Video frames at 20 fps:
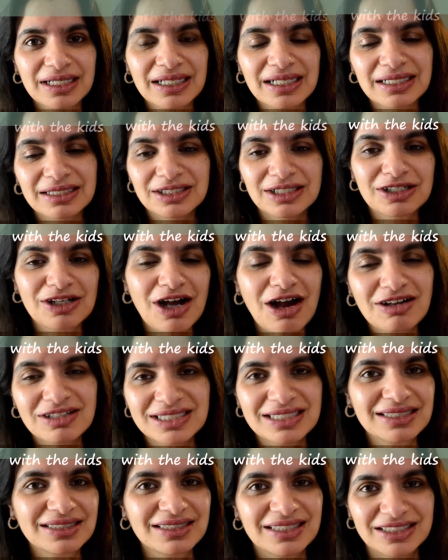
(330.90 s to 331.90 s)
it
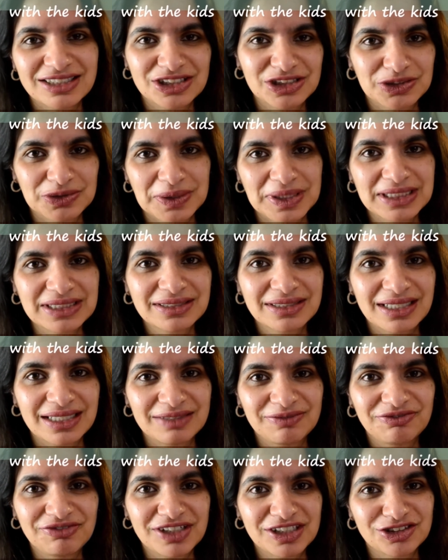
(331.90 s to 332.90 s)
causes less stress
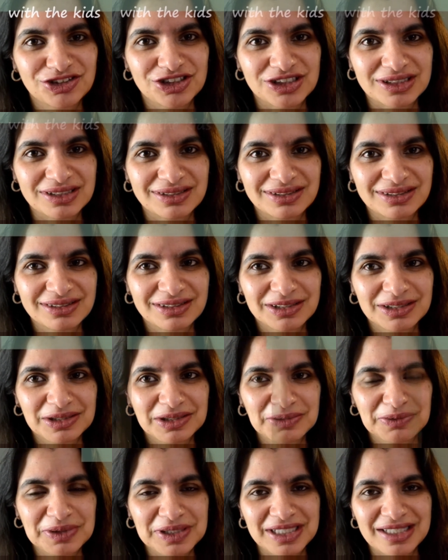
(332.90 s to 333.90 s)
and friction
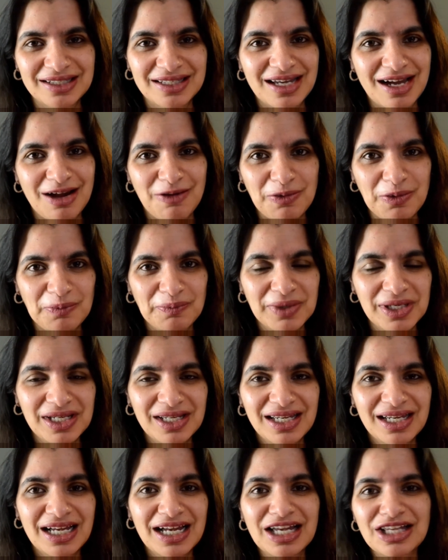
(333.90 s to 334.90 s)
within the home,
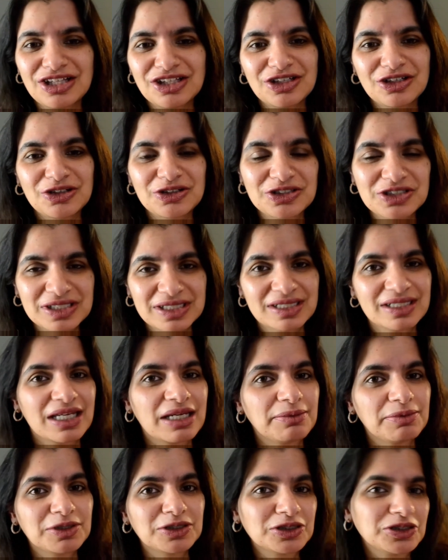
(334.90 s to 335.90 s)
and you're still
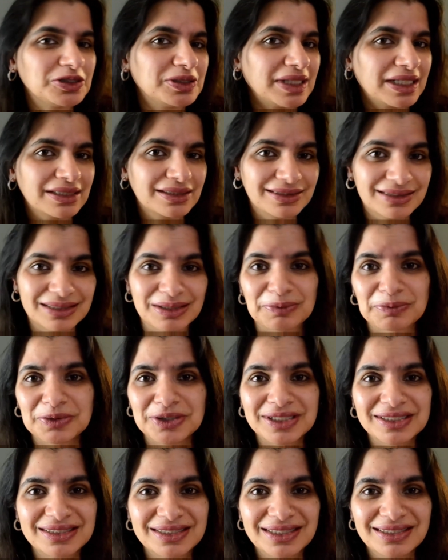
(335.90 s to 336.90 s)
able to get some
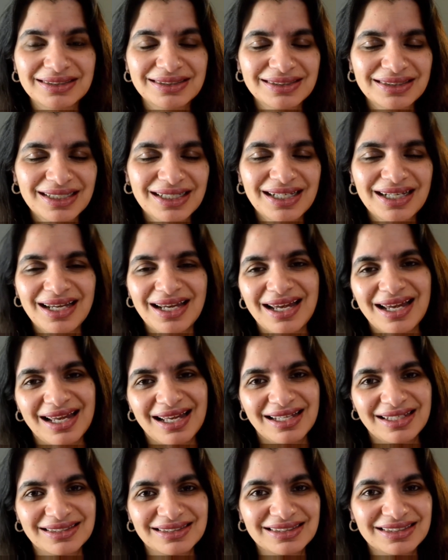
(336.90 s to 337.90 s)
work done,
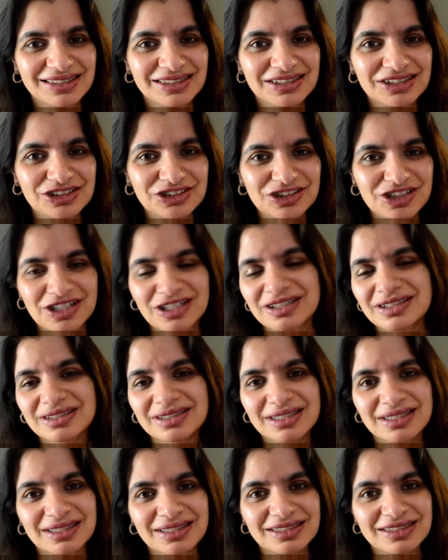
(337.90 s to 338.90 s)
and the child
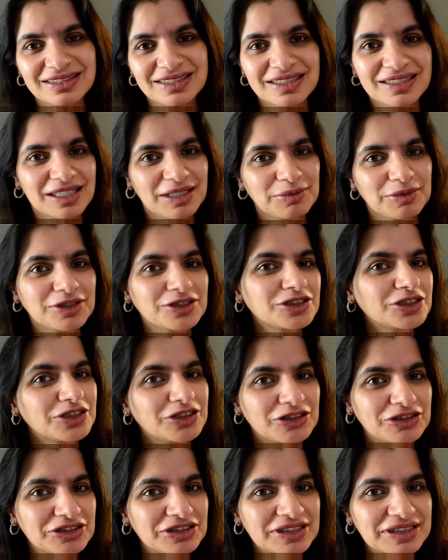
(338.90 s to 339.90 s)
is still able to
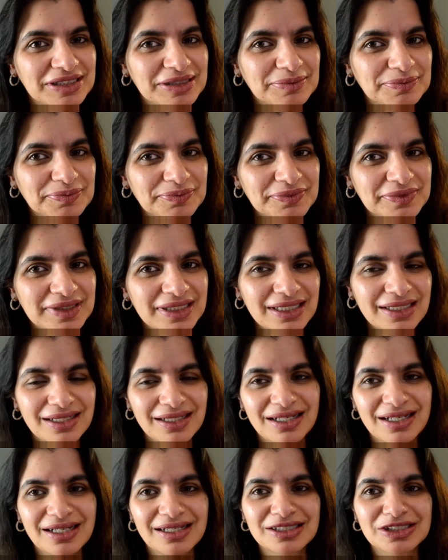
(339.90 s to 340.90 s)
learn some.
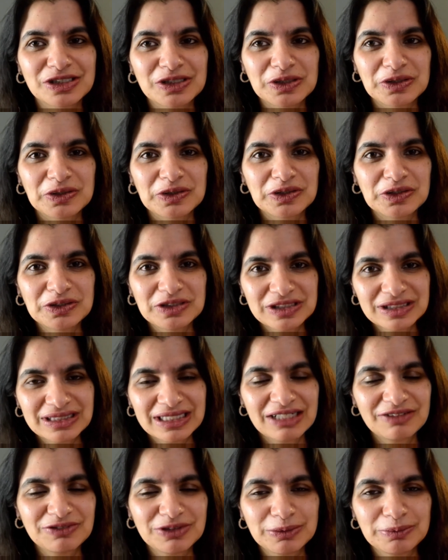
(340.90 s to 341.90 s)
So you just
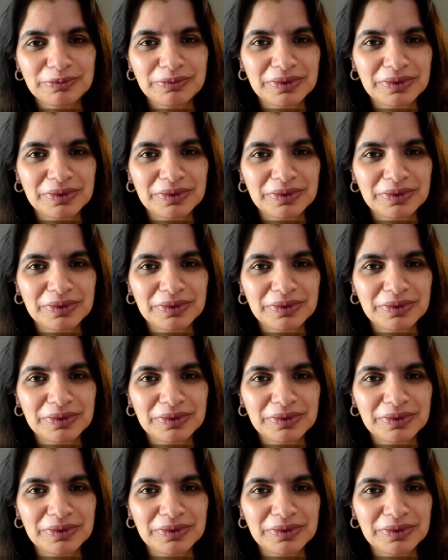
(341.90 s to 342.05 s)
have to